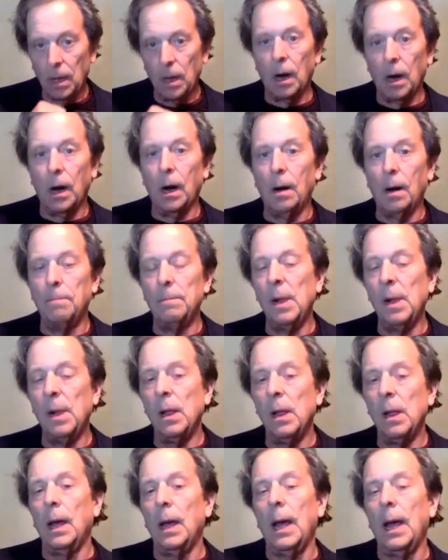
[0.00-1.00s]
And
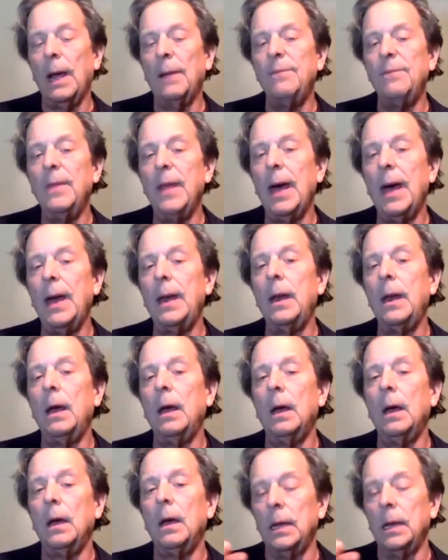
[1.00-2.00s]
then
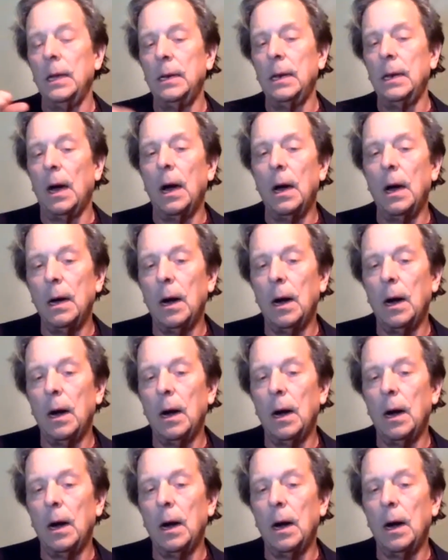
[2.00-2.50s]
in